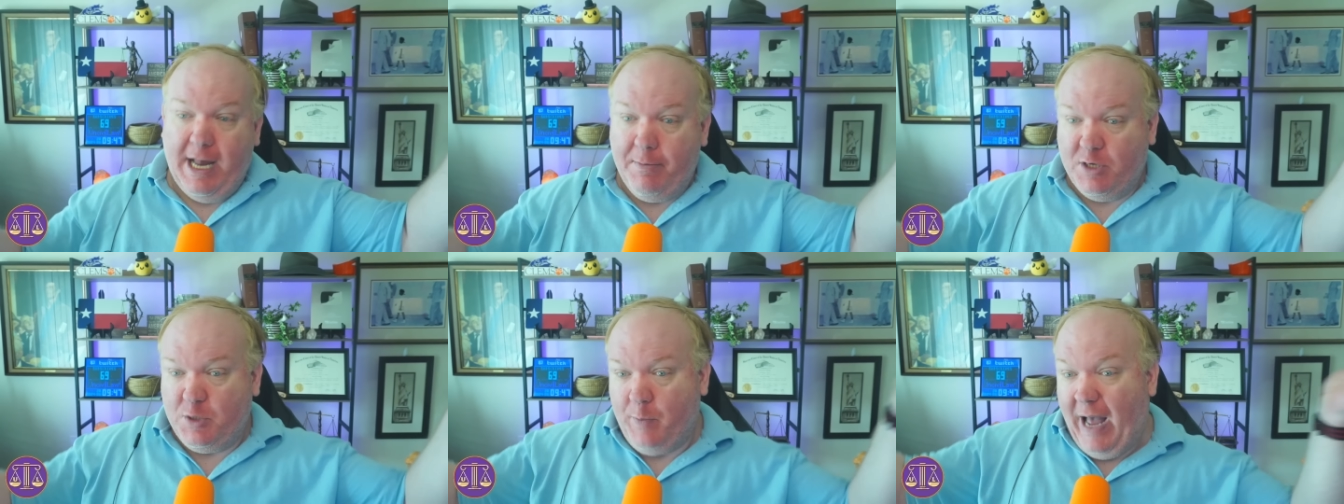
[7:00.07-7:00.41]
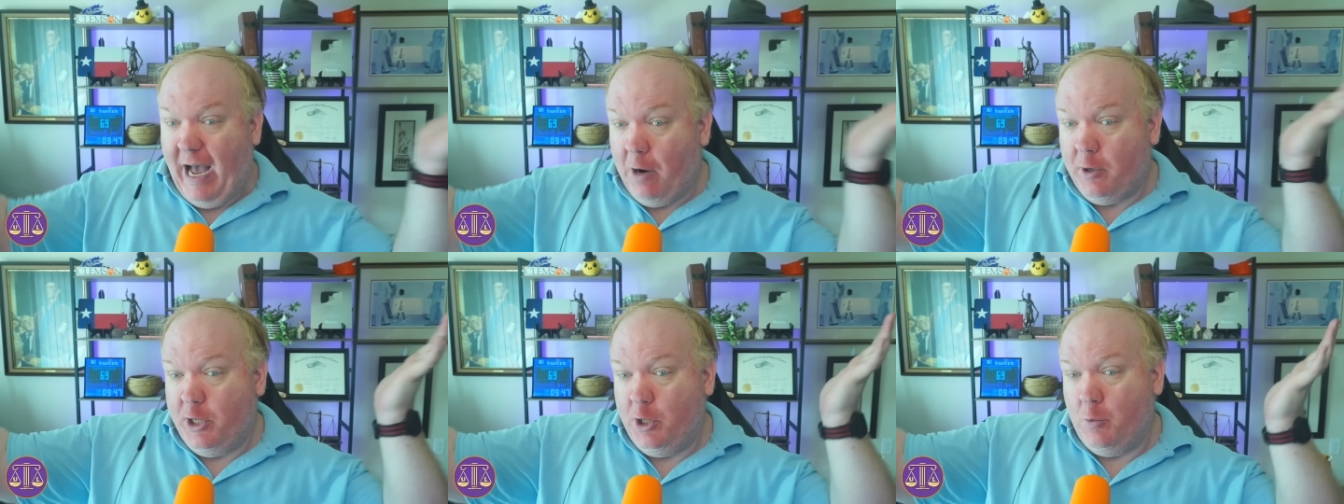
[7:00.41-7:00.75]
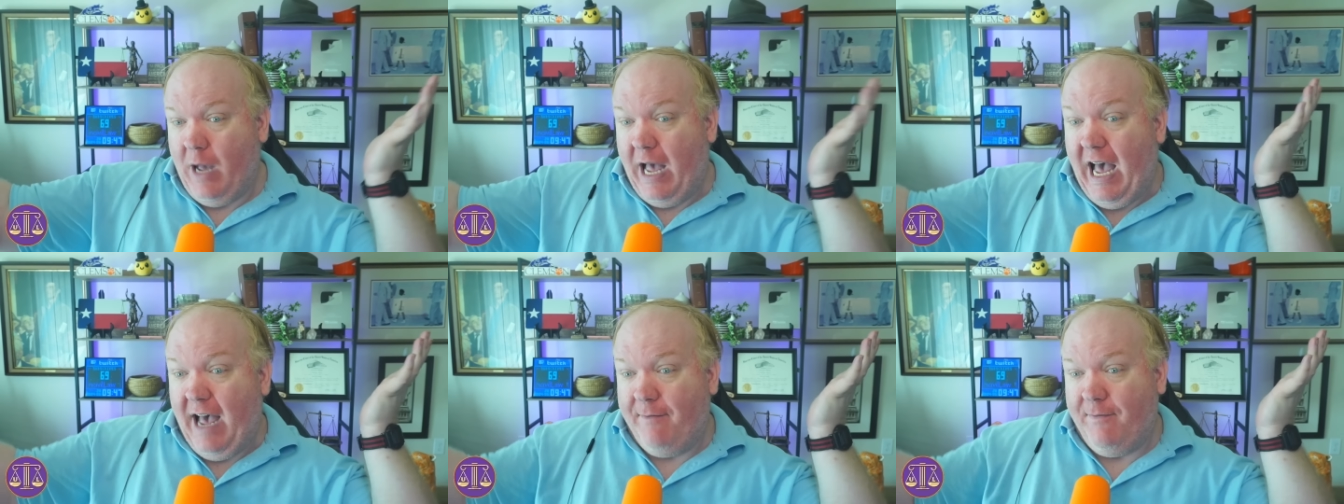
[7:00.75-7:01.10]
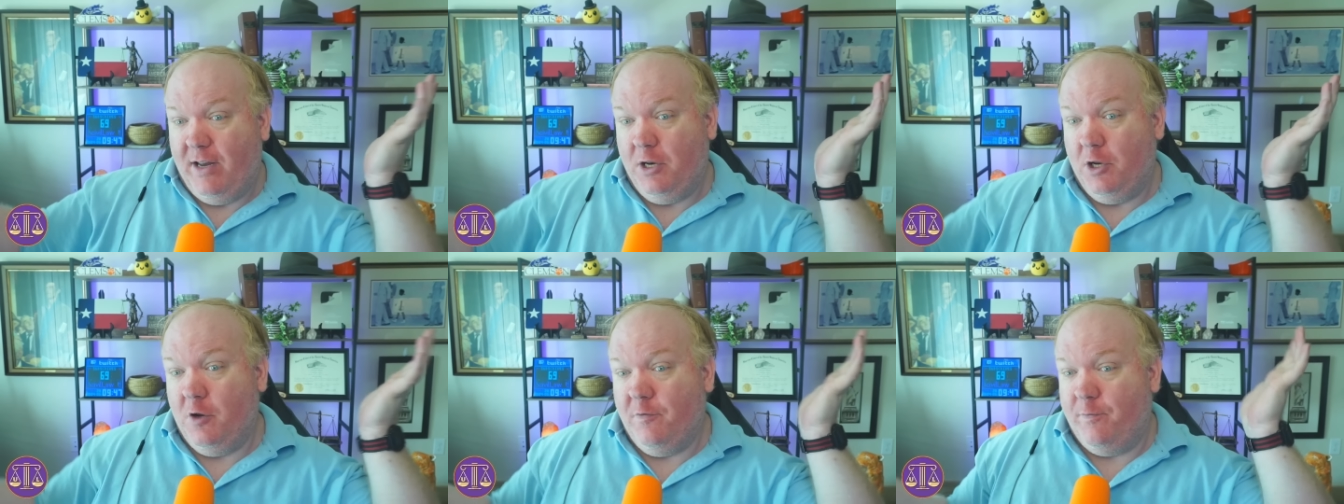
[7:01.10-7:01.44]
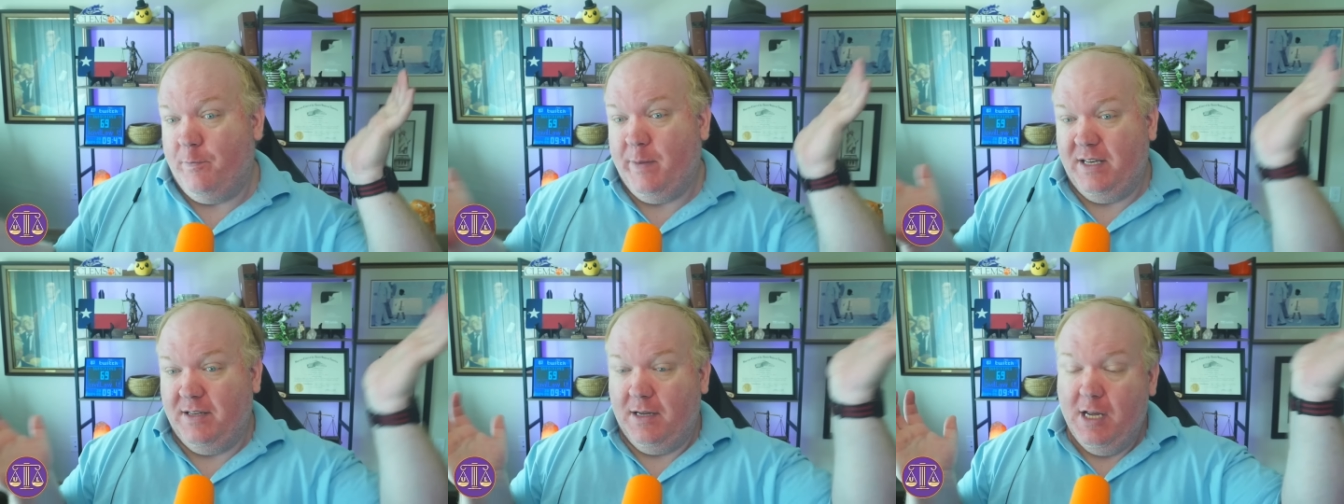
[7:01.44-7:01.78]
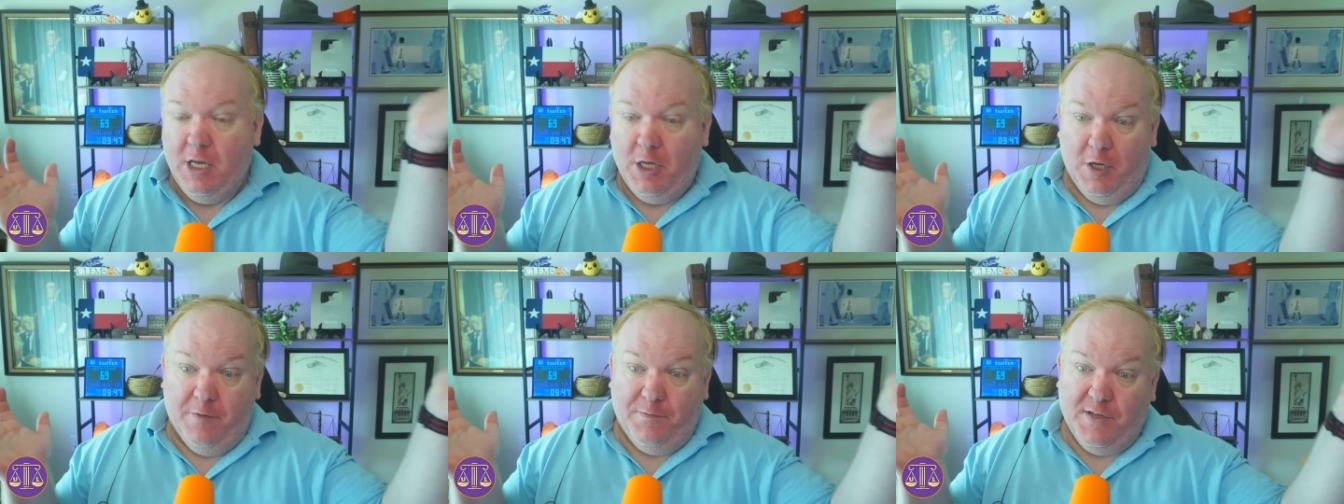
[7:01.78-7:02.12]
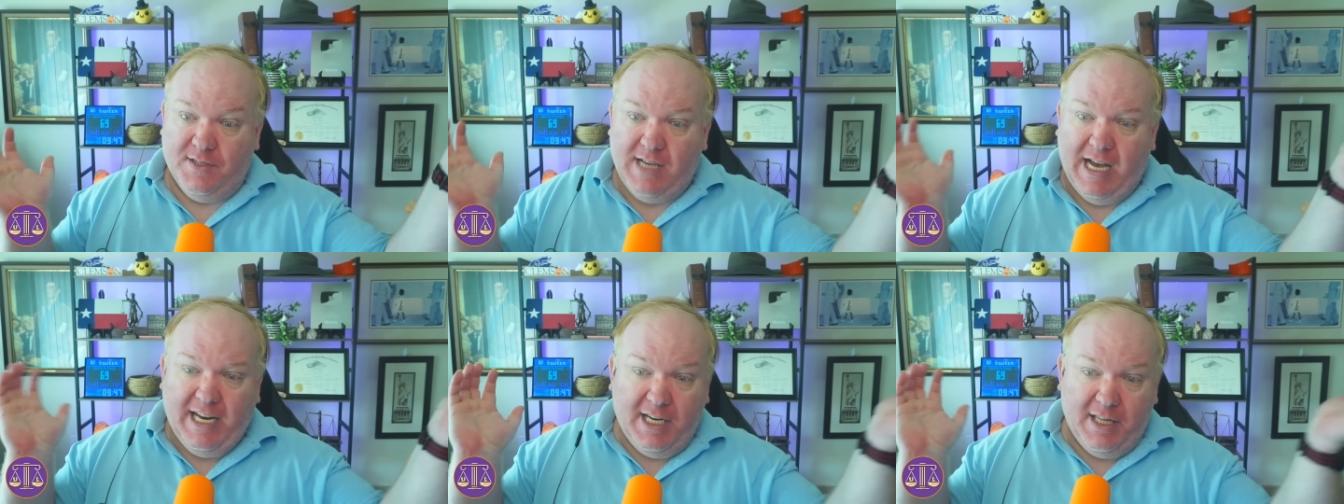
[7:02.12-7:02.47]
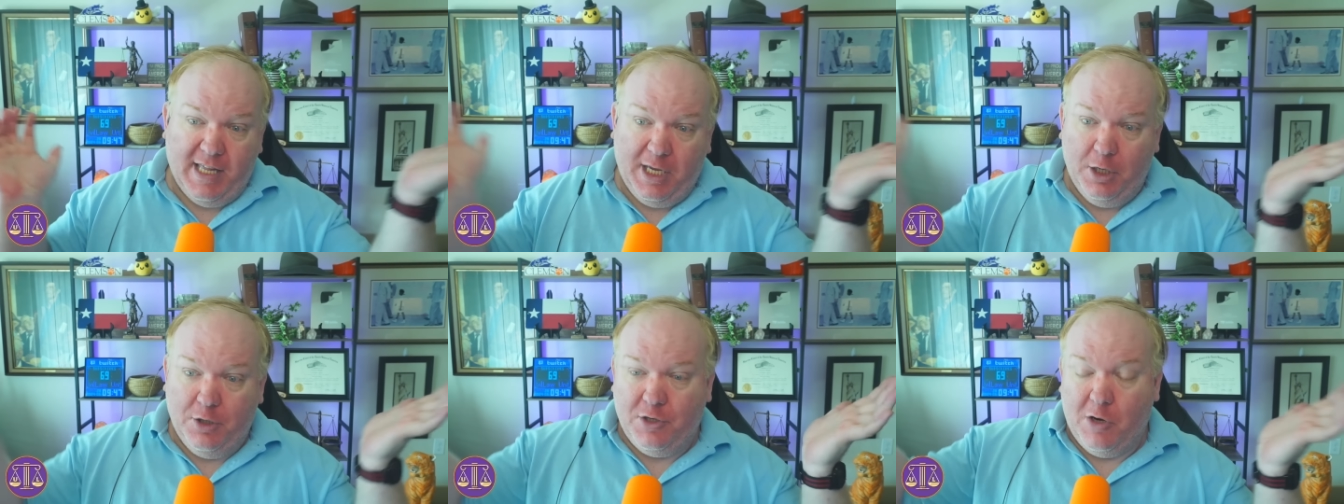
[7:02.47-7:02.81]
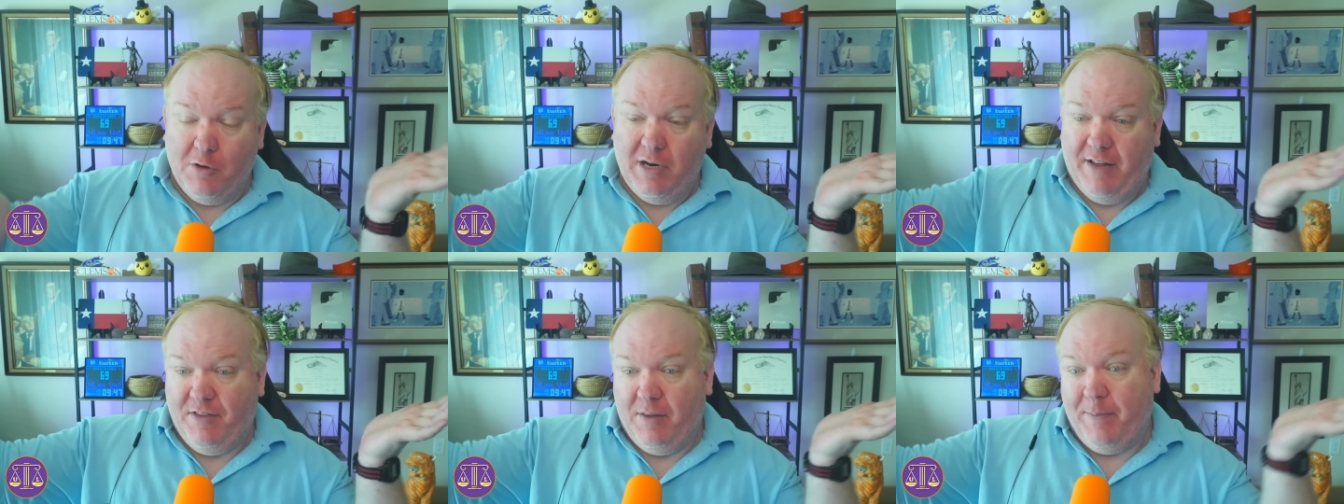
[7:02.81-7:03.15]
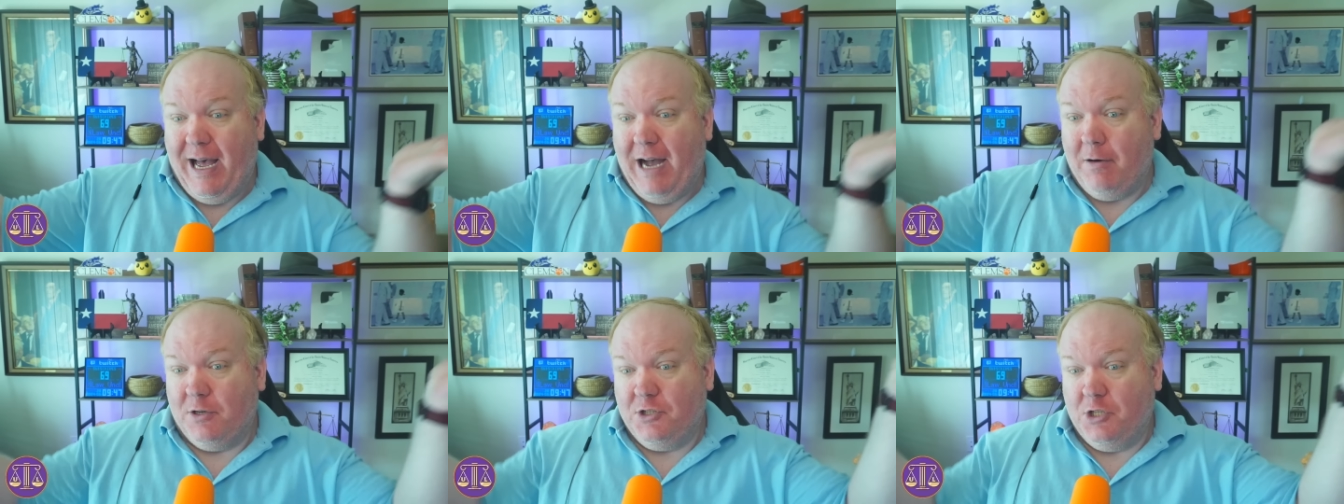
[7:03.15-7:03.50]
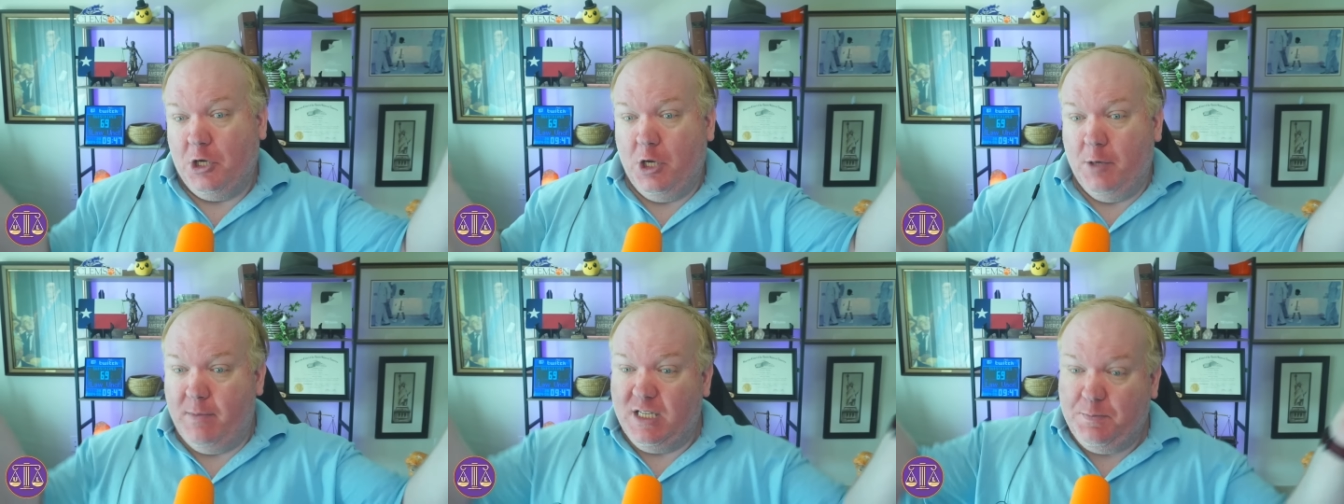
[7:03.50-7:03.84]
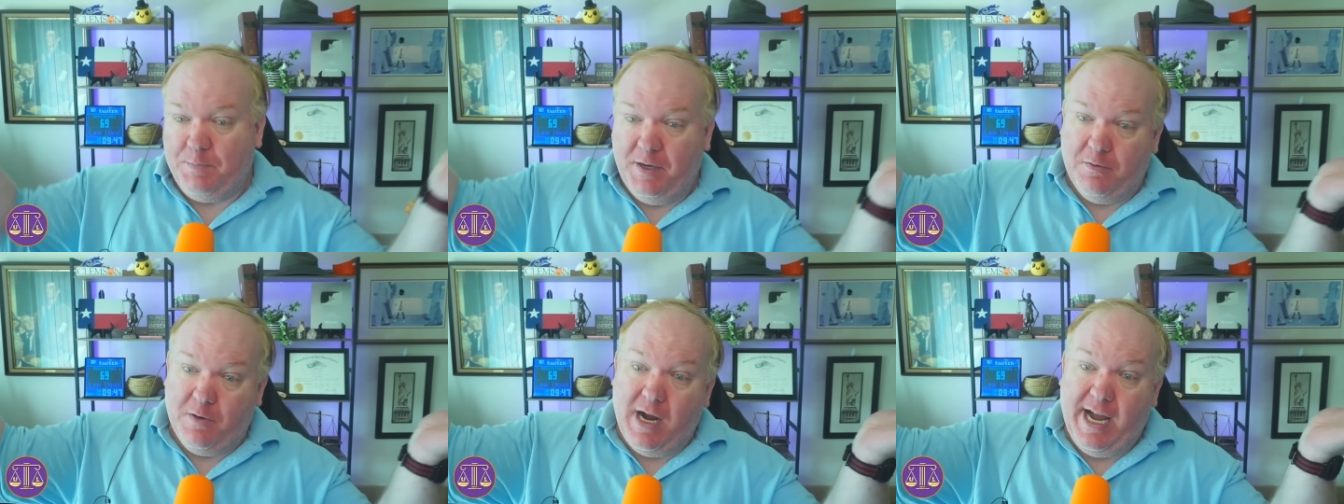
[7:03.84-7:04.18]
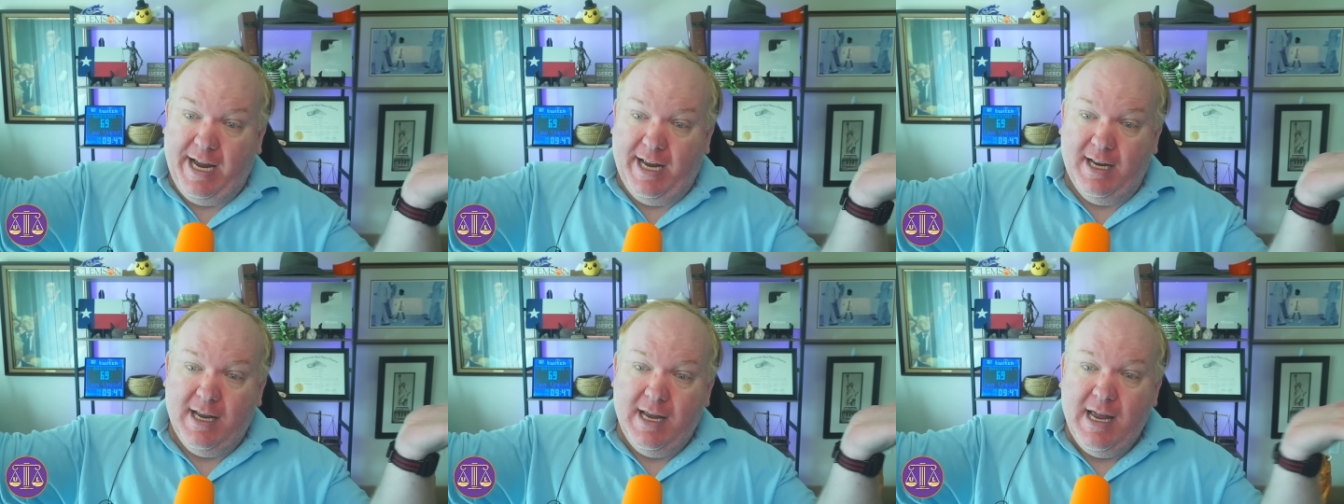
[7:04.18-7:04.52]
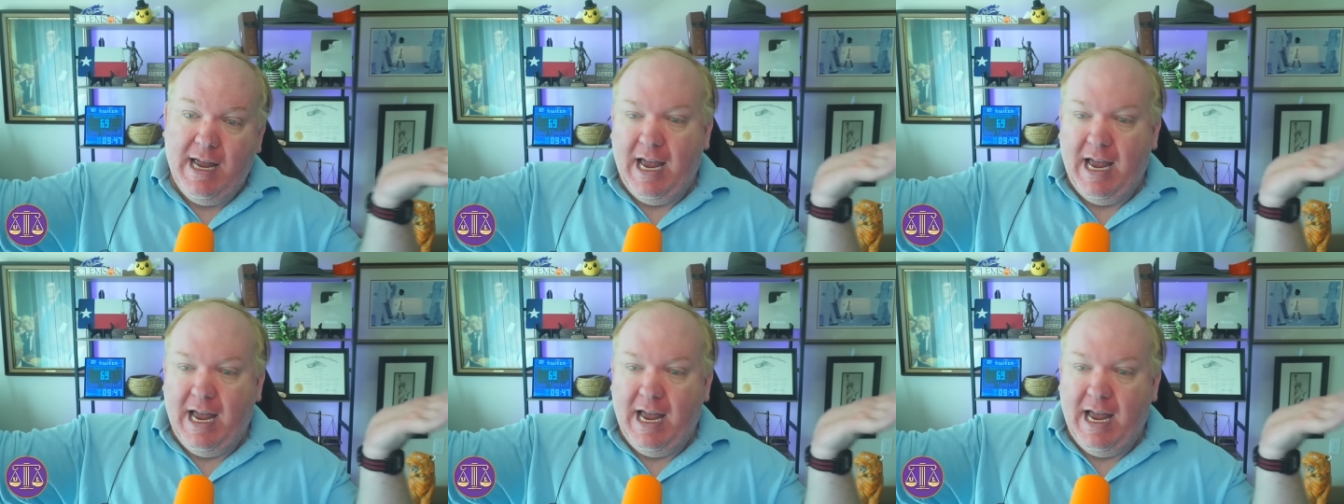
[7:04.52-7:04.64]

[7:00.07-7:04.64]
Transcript: how much power you have, and you've been you've decided that you don't have the power. So you must be right.